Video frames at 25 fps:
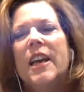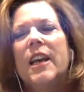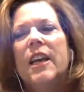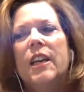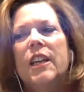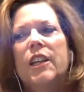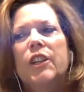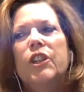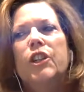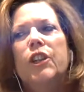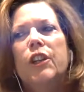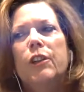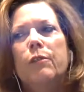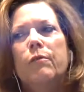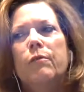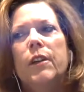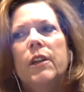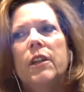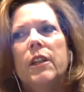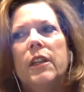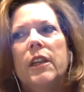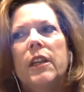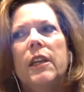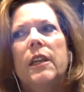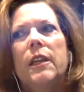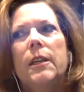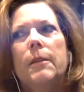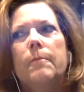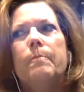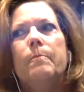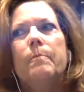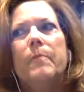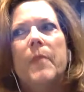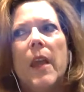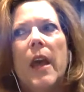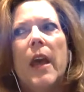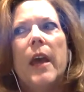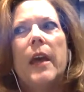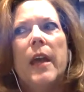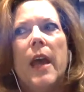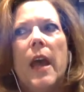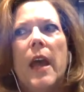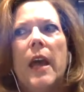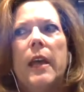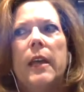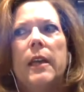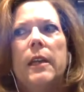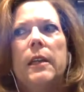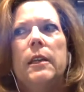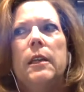she really,
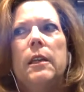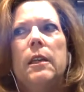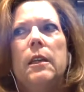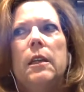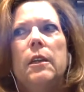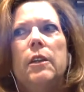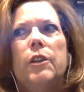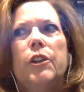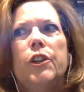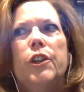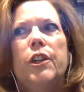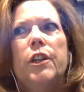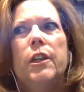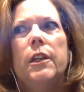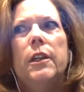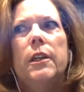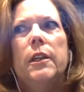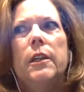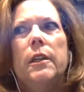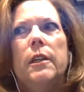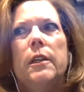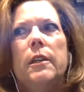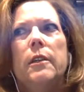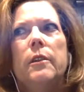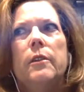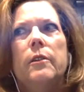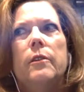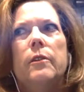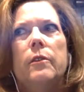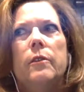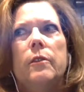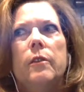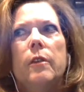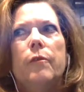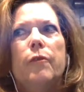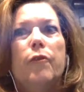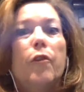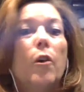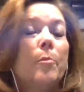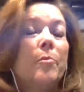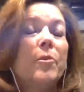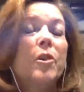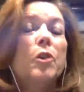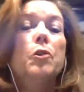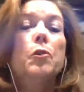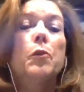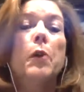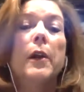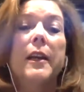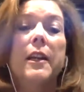and she is from the
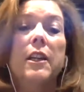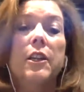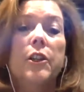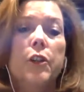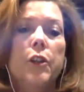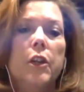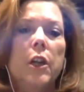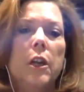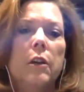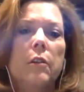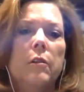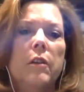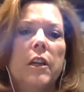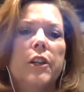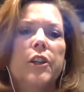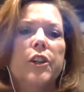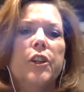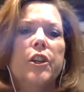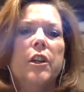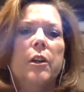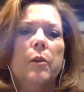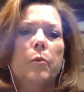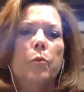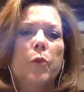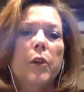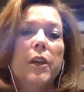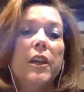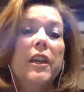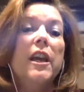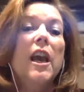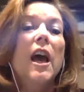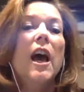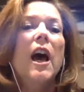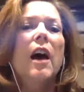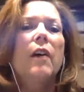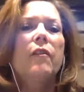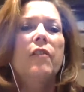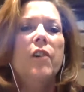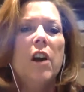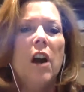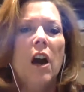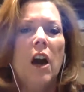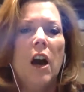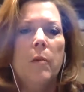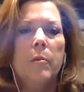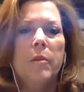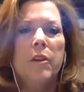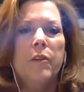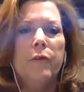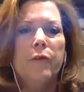greatest generation. And we have a
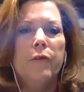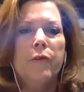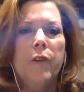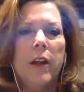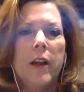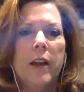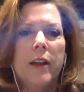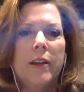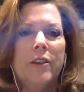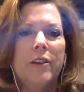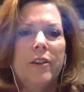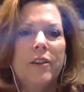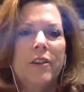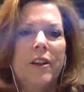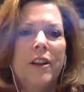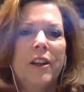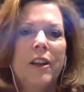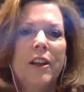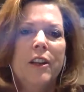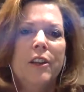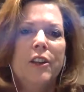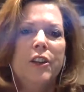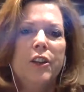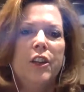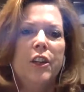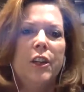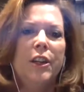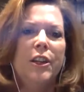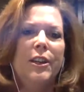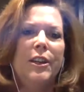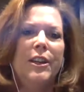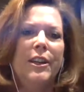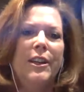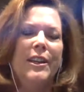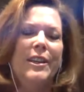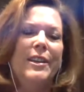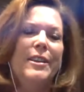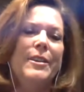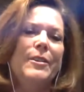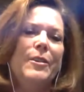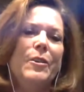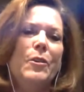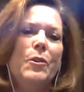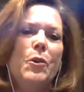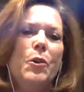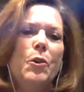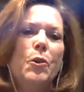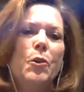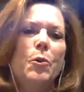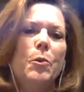common friend, Jeannie,
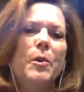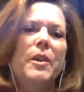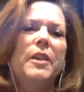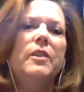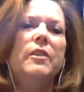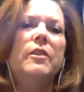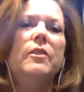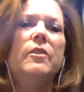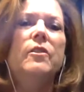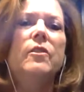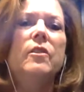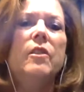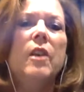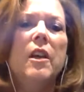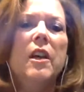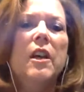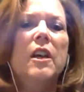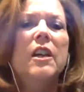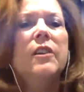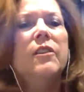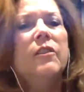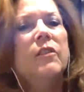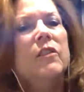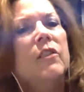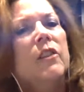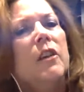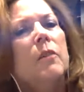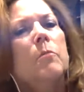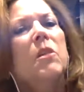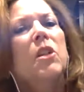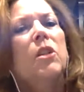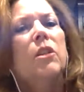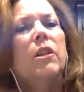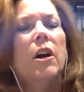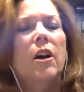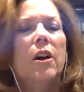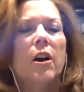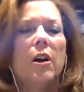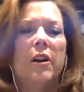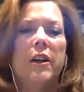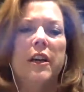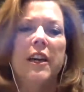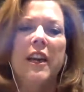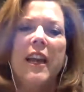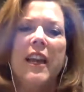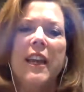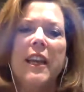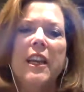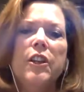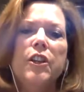who is similar
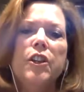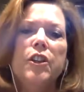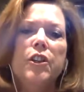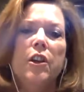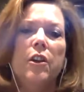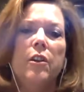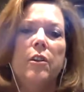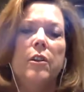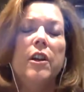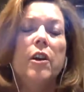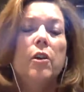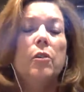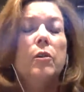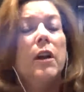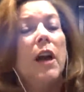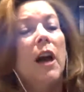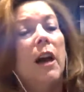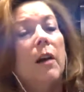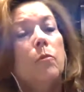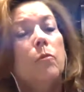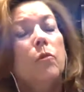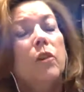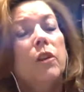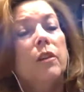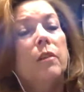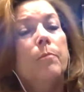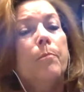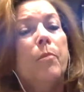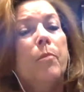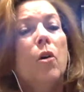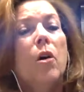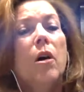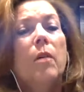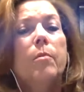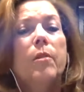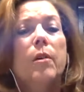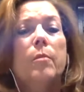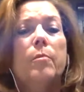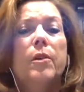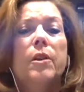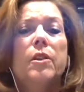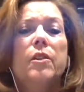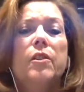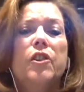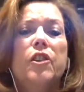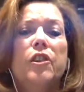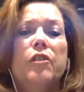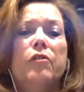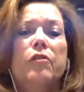nature. No, not with Barbara, but she